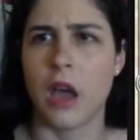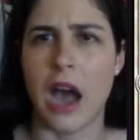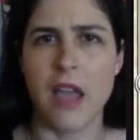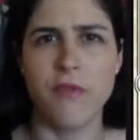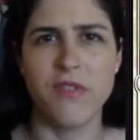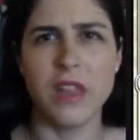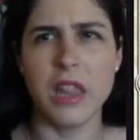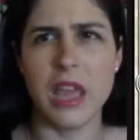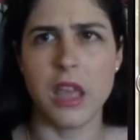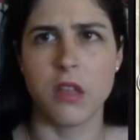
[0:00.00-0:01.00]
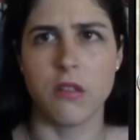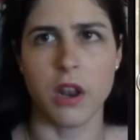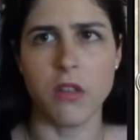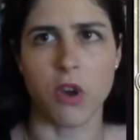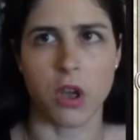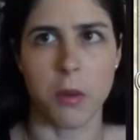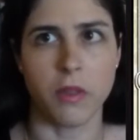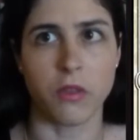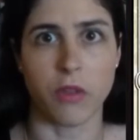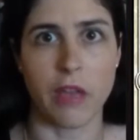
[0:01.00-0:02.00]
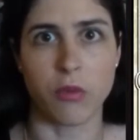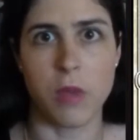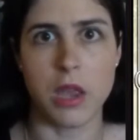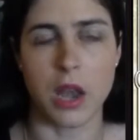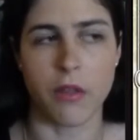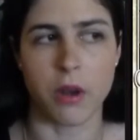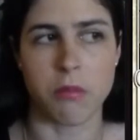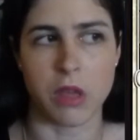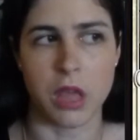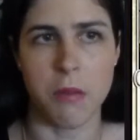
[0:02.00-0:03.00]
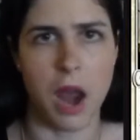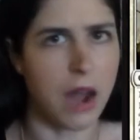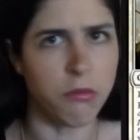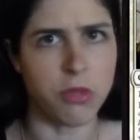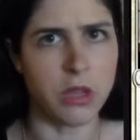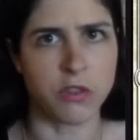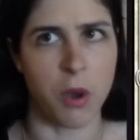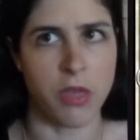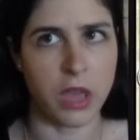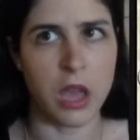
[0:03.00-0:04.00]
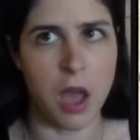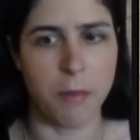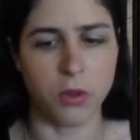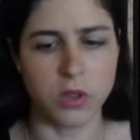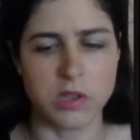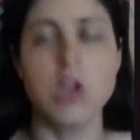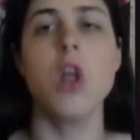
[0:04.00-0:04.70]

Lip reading: I feel like, did I talk about this last week now that I'm thinking about it? I don't think so. I think I pulled this,